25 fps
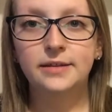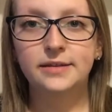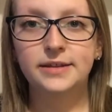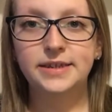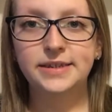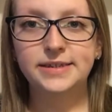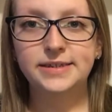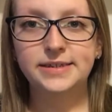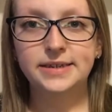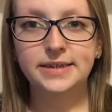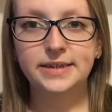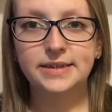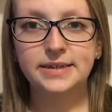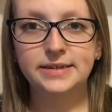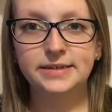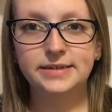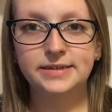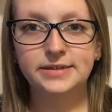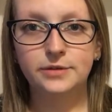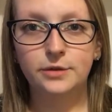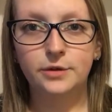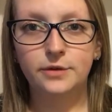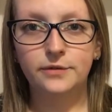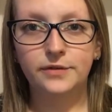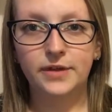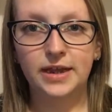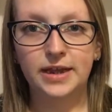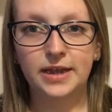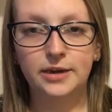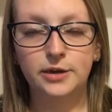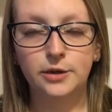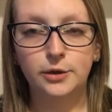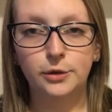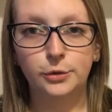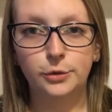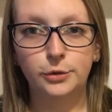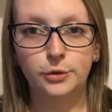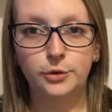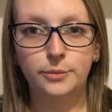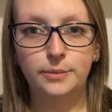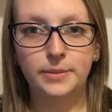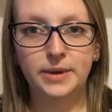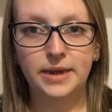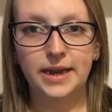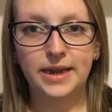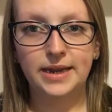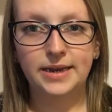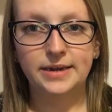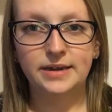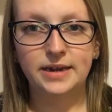This is sort of like an
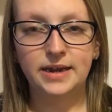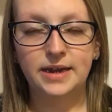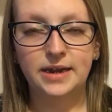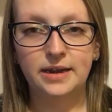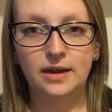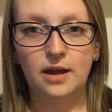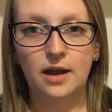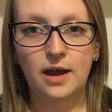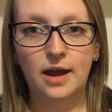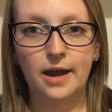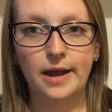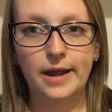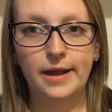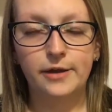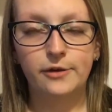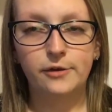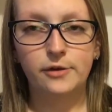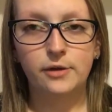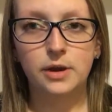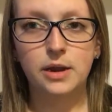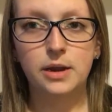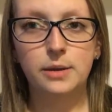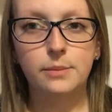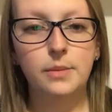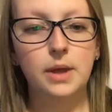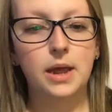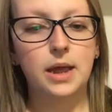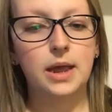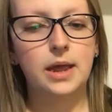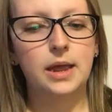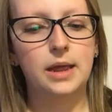illuminating eye cream